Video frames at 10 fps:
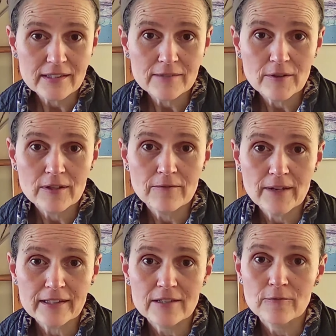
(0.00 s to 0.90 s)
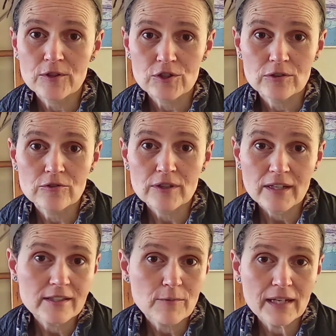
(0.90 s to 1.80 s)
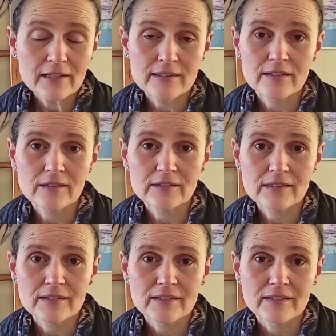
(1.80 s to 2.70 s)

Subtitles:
very effective with children as well as adults.